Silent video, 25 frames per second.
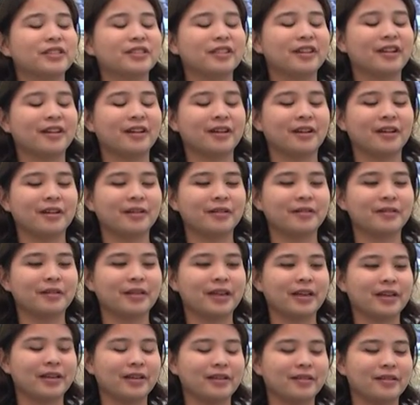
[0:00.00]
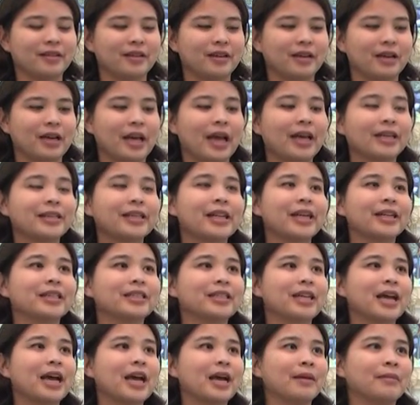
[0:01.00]
which like at
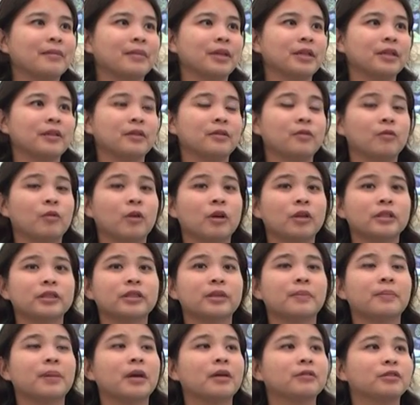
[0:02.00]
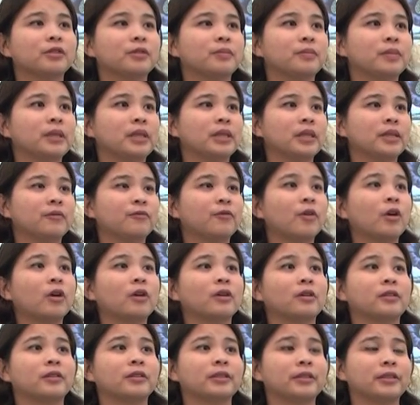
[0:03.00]
that time it was about to be
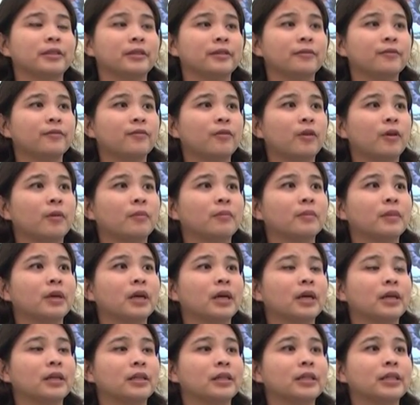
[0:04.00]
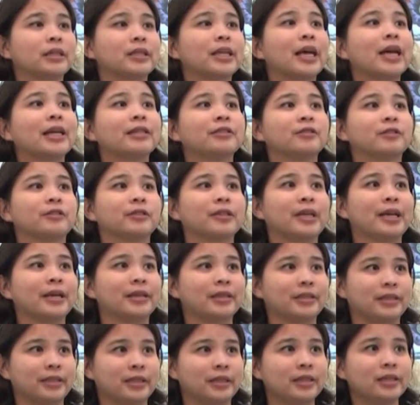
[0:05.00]
forgotten from the Thai
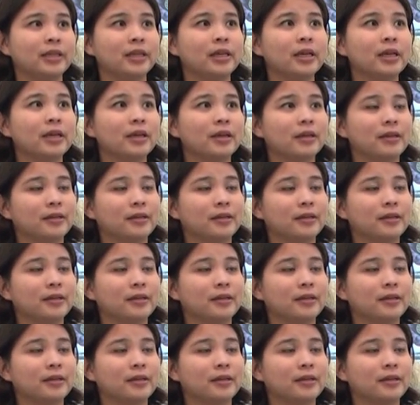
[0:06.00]
society.